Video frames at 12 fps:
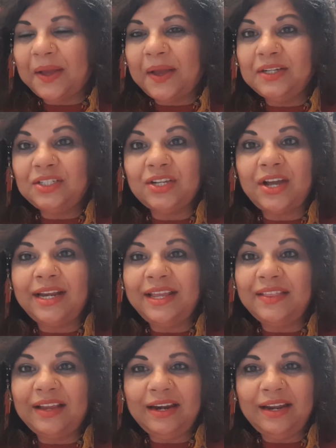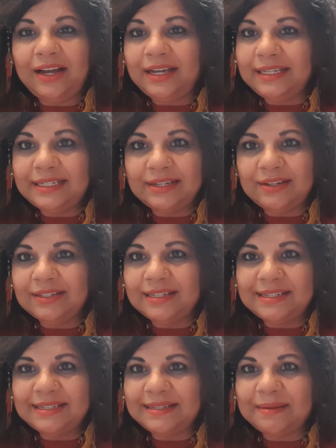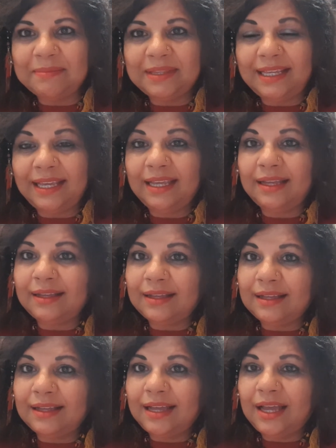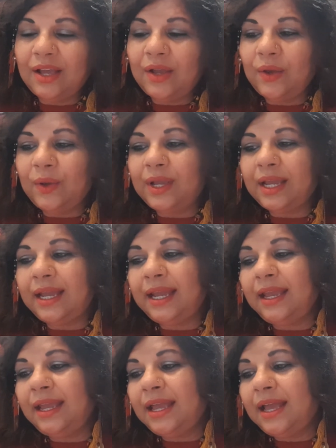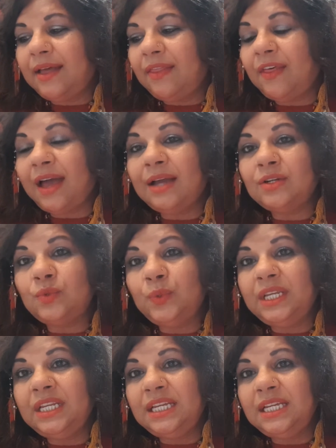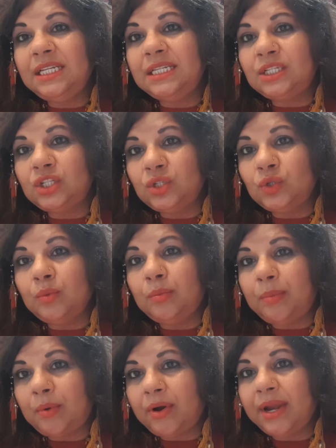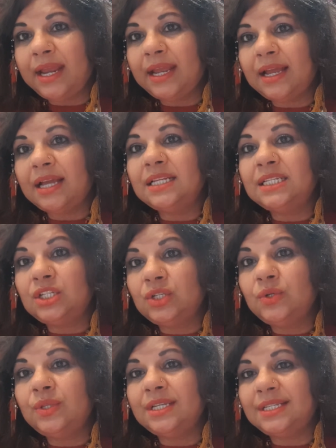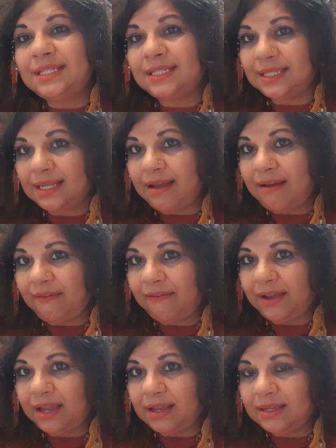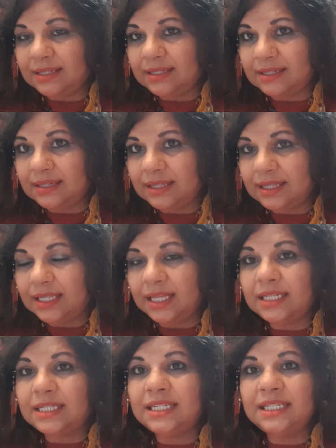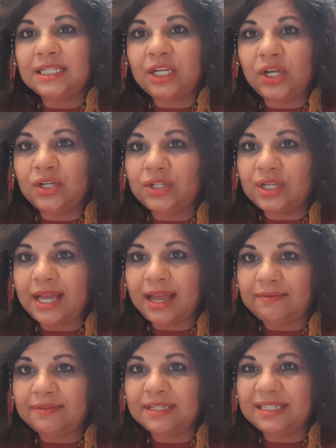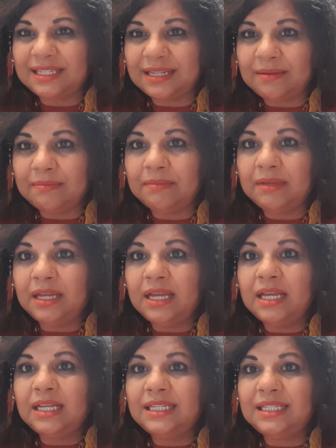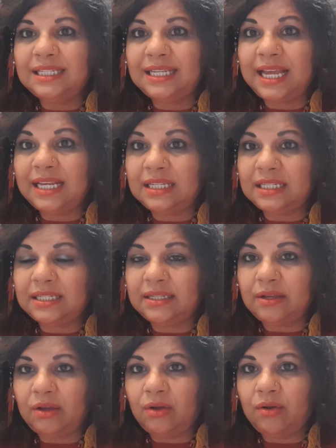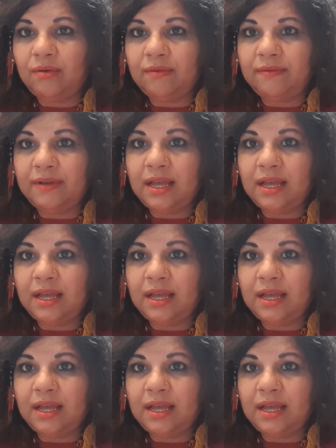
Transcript: shining the light on something, okay, that we need to bring to the surface that is going to have some sense of